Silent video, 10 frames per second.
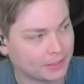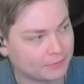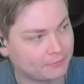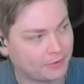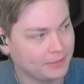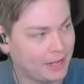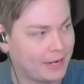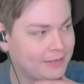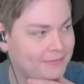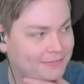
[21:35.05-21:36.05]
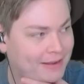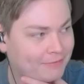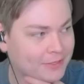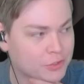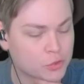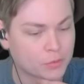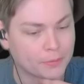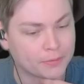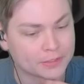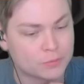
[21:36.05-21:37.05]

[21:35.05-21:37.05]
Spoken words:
It's fun, and it's definitely doable.